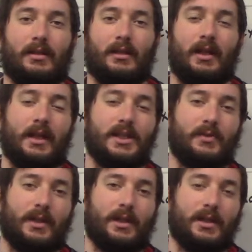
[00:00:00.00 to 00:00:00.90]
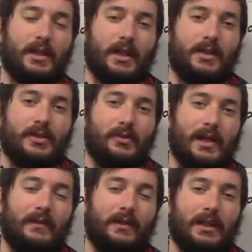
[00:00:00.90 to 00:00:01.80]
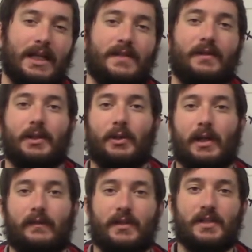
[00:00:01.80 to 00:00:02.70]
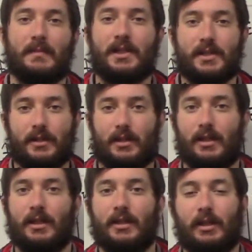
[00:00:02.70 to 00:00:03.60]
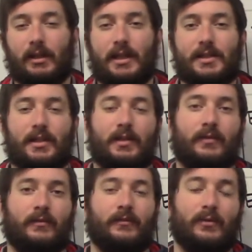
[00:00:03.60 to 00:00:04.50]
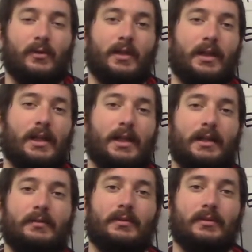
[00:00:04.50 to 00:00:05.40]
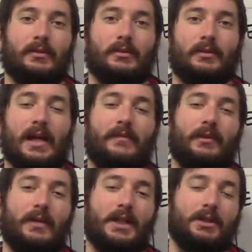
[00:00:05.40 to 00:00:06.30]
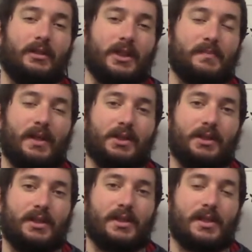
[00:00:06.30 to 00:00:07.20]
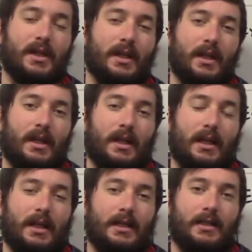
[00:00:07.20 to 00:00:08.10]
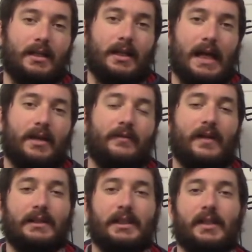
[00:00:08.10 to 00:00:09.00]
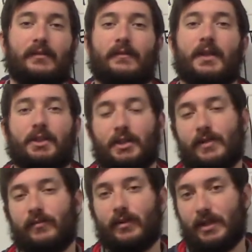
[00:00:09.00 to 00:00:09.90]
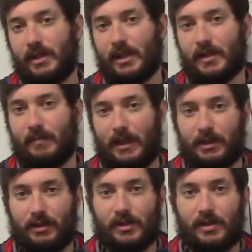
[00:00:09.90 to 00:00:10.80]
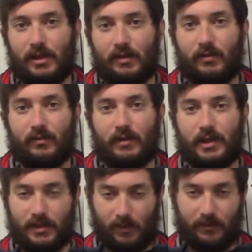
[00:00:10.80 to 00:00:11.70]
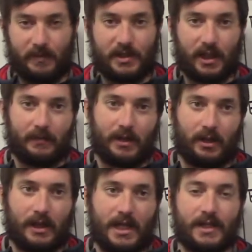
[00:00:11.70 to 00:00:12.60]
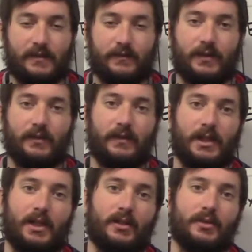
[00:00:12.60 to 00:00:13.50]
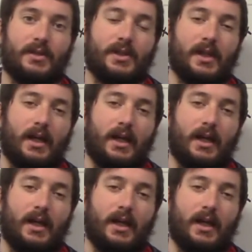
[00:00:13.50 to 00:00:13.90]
Hey guys, we're here today to have our last video of the semester on our lesson for graphing rational expressions and how to find key features for these expressions. So this is what we've been talking about in our last few videos,